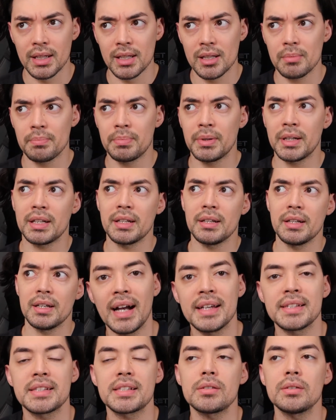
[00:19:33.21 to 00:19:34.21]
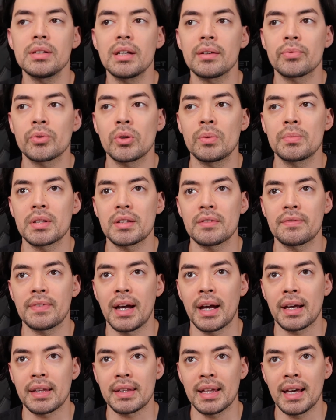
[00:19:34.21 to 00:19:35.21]
But I still give room to the
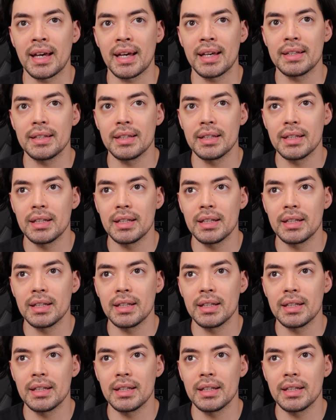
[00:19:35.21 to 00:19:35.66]
fact that